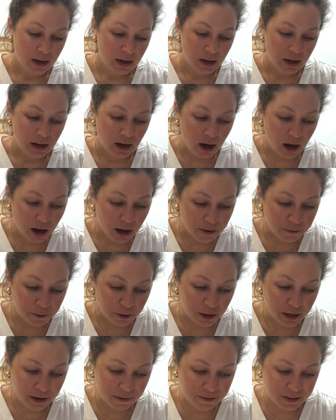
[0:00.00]
God
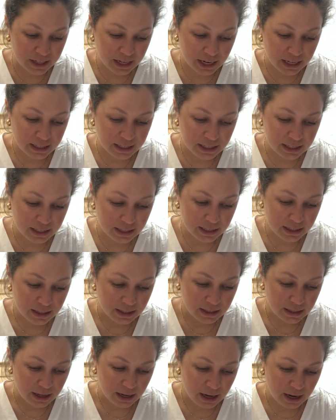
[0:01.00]
forgives us.
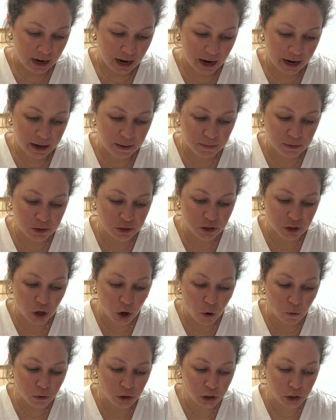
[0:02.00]
And I am
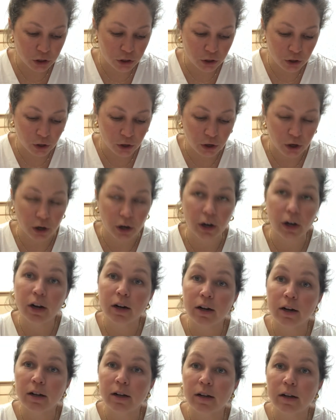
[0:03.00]
so sure
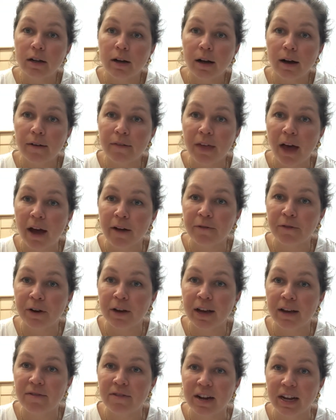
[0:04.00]
of that
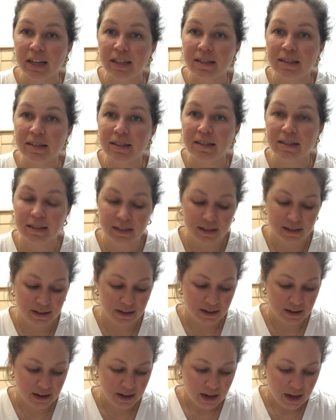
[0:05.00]
forgiveness,
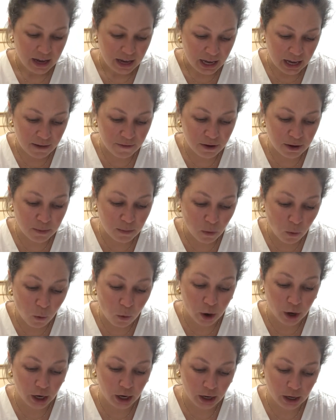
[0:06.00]
even
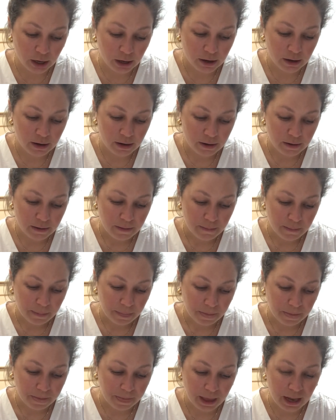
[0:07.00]
more
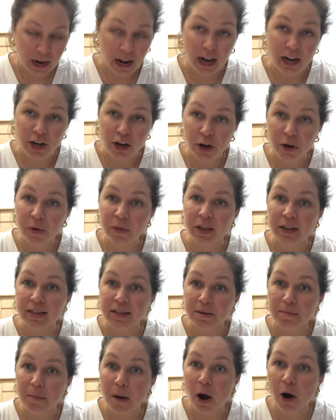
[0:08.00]
than I know that
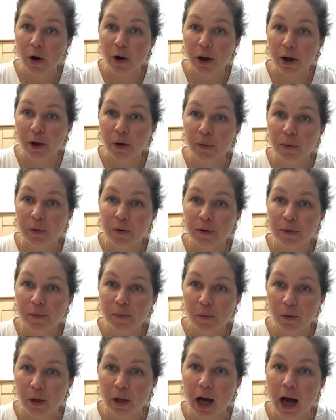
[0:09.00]
tomorrow
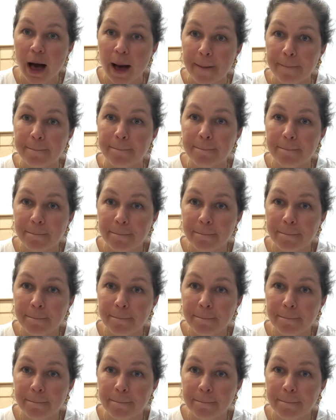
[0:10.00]
will come.